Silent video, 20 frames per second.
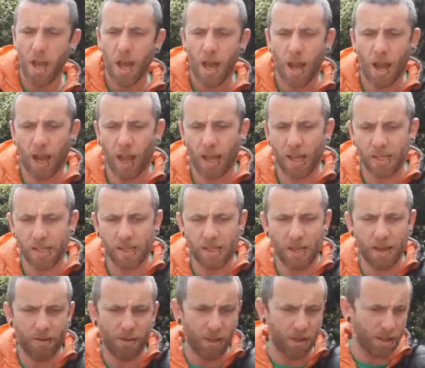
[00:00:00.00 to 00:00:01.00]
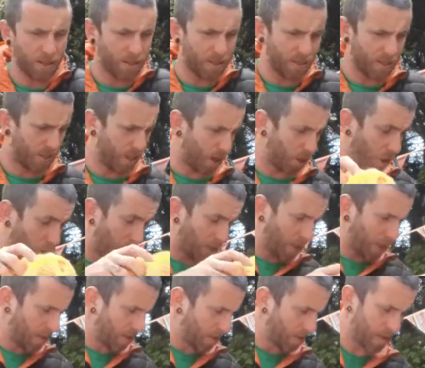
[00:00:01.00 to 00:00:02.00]
Let's get rid of the cell. No, we
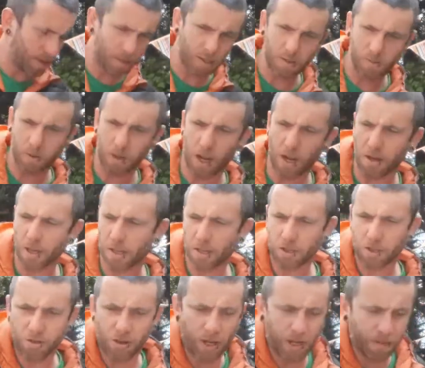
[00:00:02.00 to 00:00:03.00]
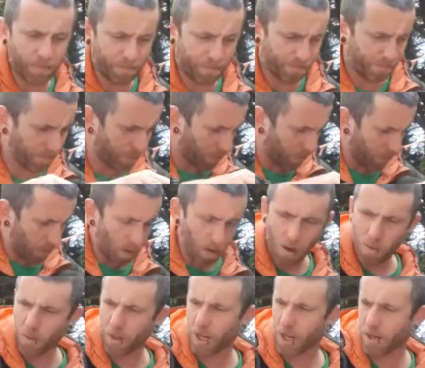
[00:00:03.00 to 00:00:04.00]
need the scissors. We don't need the string.
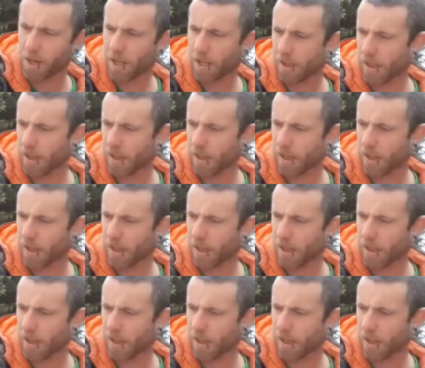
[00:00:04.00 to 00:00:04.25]
We don't need